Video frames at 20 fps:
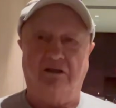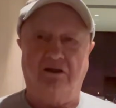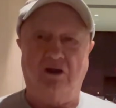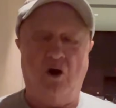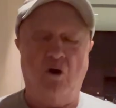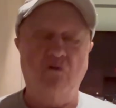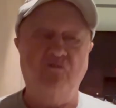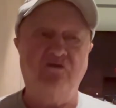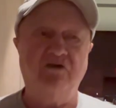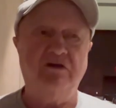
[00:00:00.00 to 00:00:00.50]

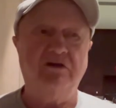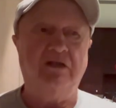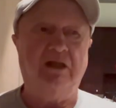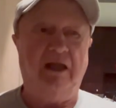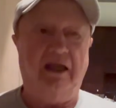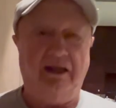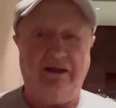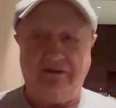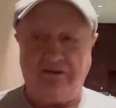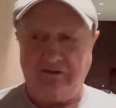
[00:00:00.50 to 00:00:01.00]
COVID
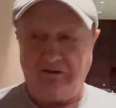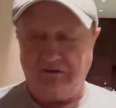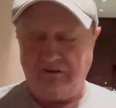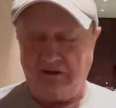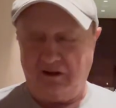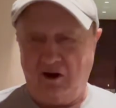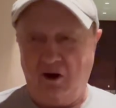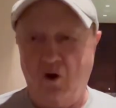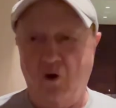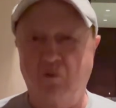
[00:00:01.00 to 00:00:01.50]
and
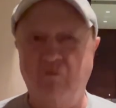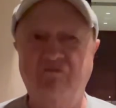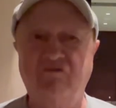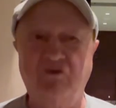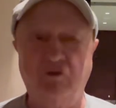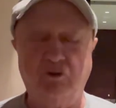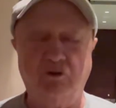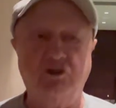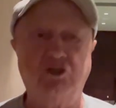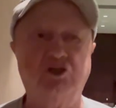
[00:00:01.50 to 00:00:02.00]
home
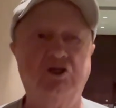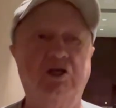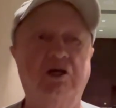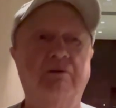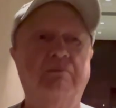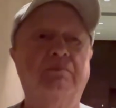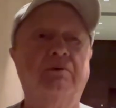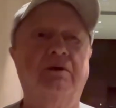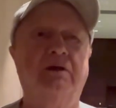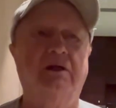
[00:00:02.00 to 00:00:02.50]

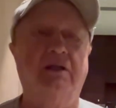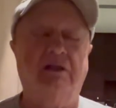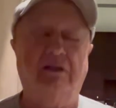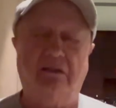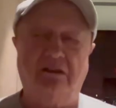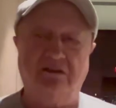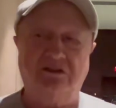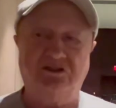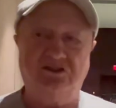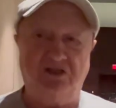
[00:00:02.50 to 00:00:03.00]
viewership
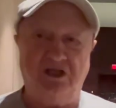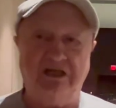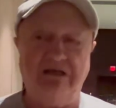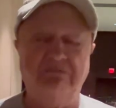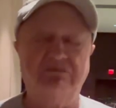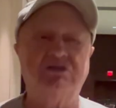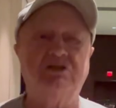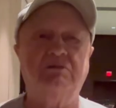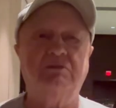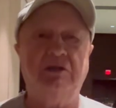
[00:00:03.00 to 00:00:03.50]

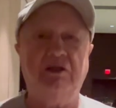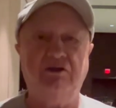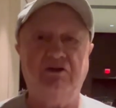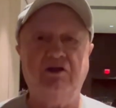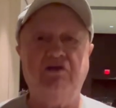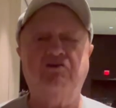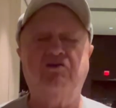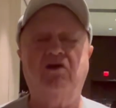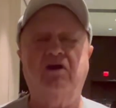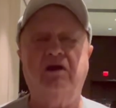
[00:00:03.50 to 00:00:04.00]
seems to be
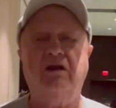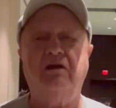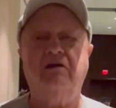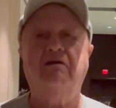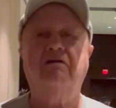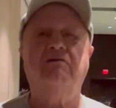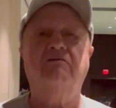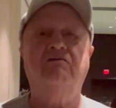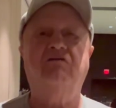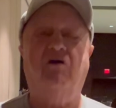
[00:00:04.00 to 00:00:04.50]
the
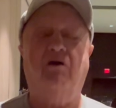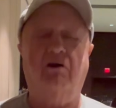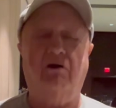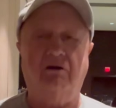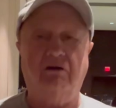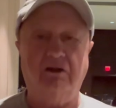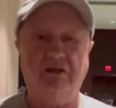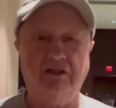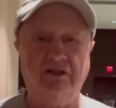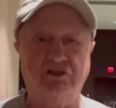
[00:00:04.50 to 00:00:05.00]
thing
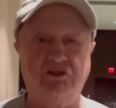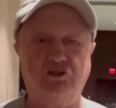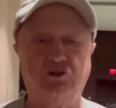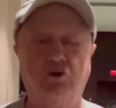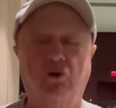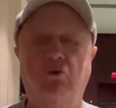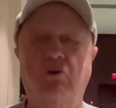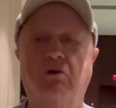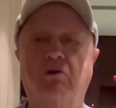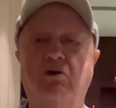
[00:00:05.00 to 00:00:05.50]
for
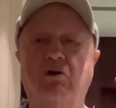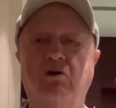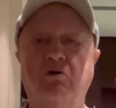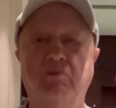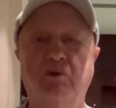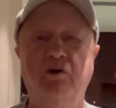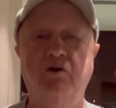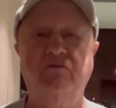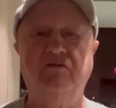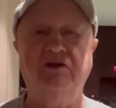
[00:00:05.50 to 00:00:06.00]
historical
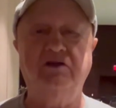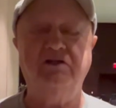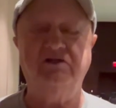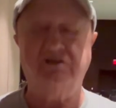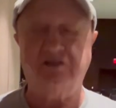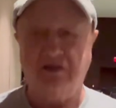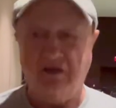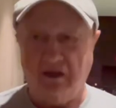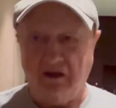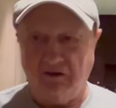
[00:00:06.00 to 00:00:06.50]

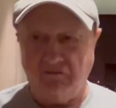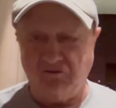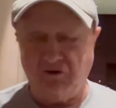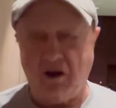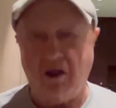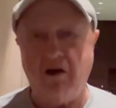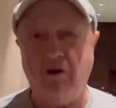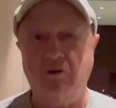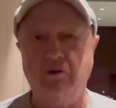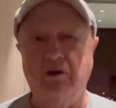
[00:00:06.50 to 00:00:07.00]
movies of
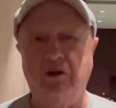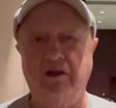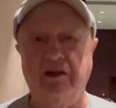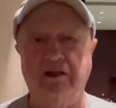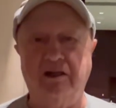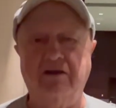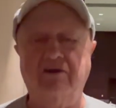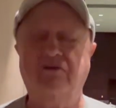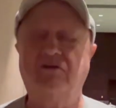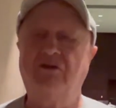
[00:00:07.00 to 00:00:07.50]
Long
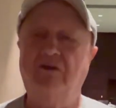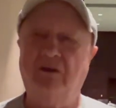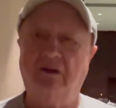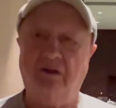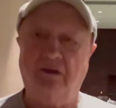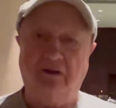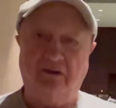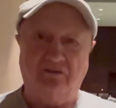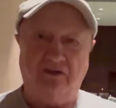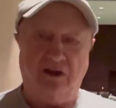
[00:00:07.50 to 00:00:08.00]
Lake.
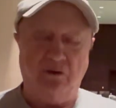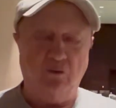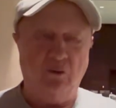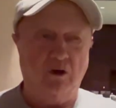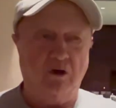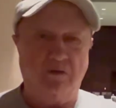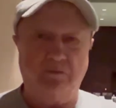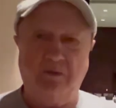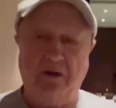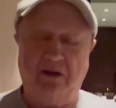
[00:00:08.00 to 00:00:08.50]
They
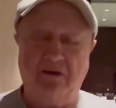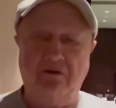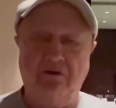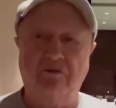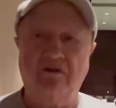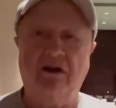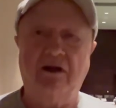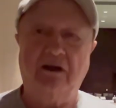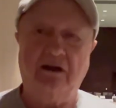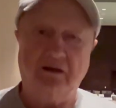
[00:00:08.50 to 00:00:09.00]
work better
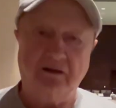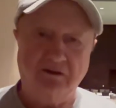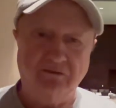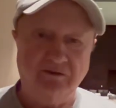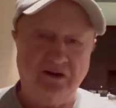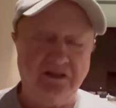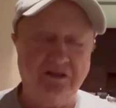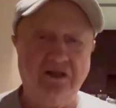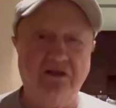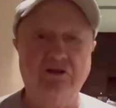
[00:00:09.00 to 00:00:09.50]
there.
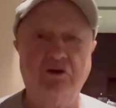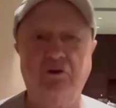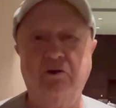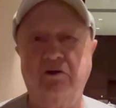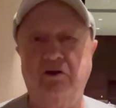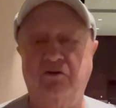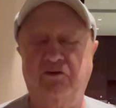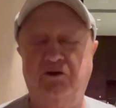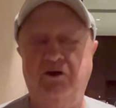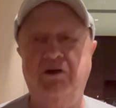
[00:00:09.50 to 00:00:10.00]
They did do in
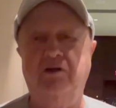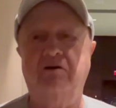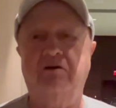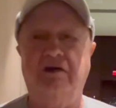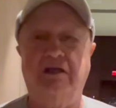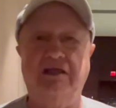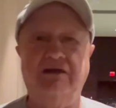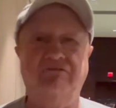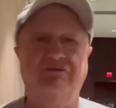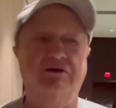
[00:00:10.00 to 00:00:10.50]
the theater
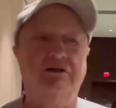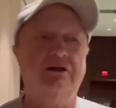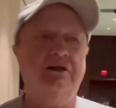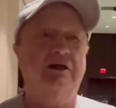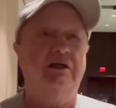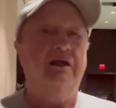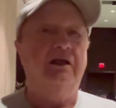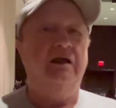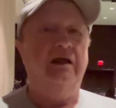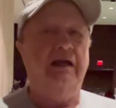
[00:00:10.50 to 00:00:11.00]
even,
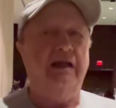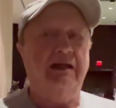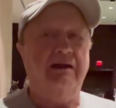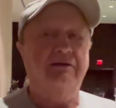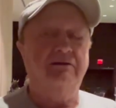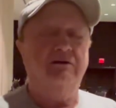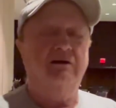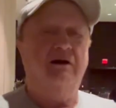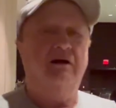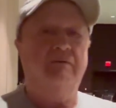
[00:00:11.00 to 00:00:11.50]

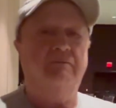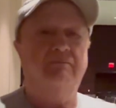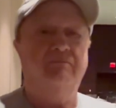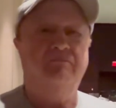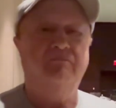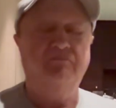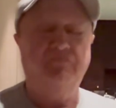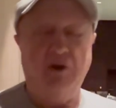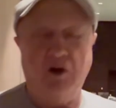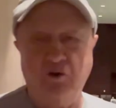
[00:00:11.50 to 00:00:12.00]
and um,
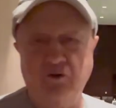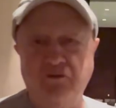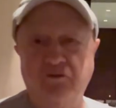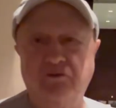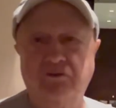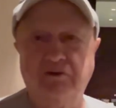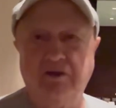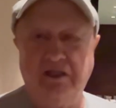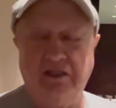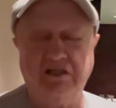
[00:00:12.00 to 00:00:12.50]

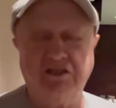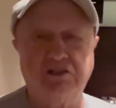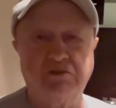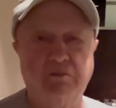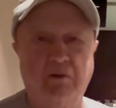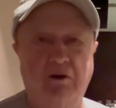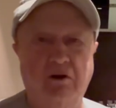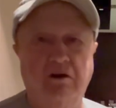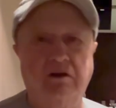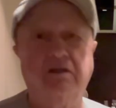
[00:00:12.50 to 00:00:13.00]
both
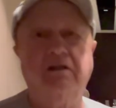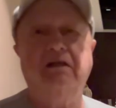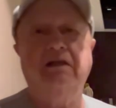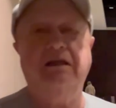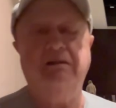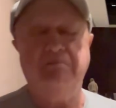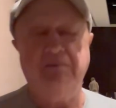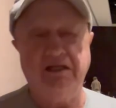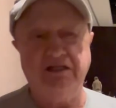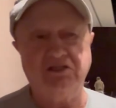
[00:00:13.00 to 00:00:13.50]
Gettysburg
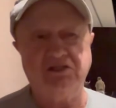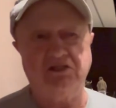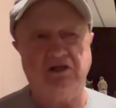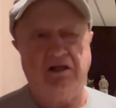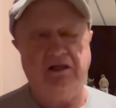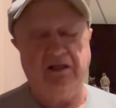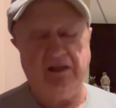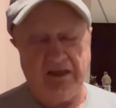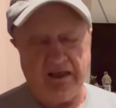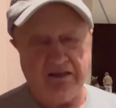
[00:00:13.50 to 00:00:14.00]
immensely
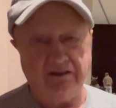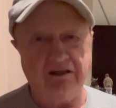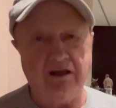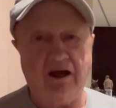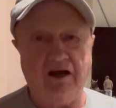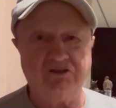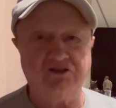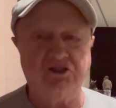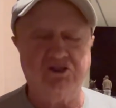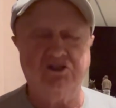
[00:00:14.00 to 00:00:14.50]
and
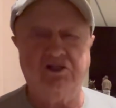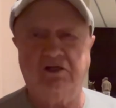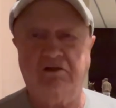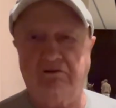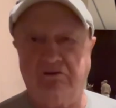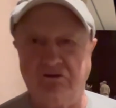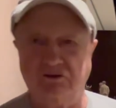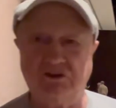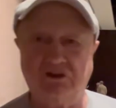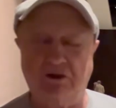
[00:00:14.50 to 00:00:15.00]
Gods and
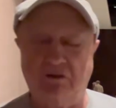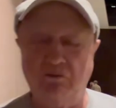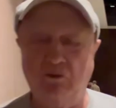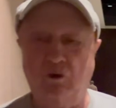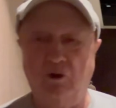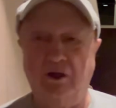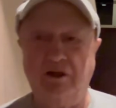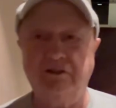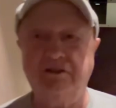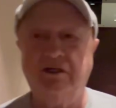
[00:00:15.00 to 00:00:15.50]
Generals
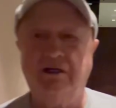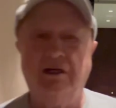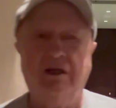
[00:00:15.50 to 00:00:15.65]
somewhat